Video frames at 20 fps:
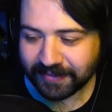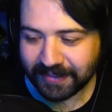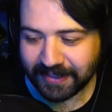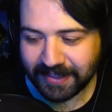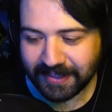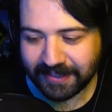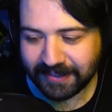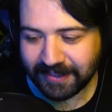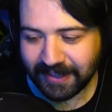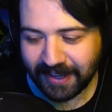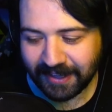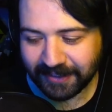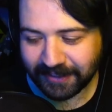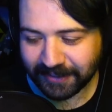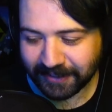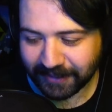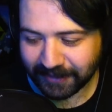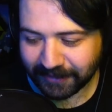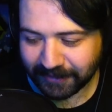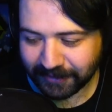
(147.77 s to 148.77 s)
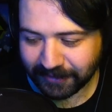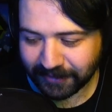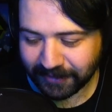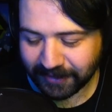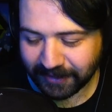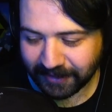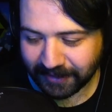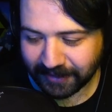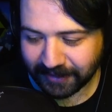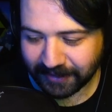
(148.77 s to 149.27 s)
He's not looking too
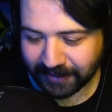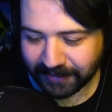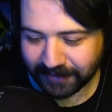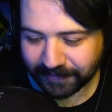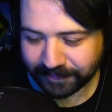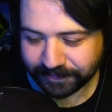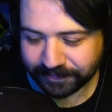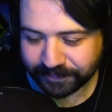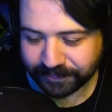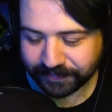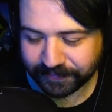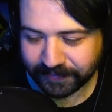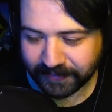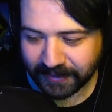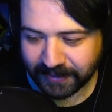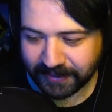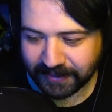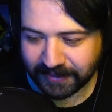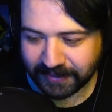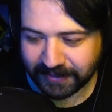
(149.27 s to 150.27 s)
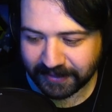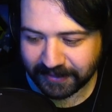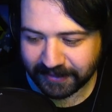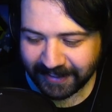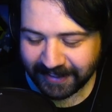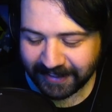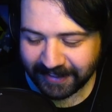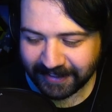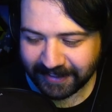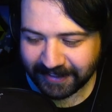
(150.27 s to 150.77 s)
good. This is not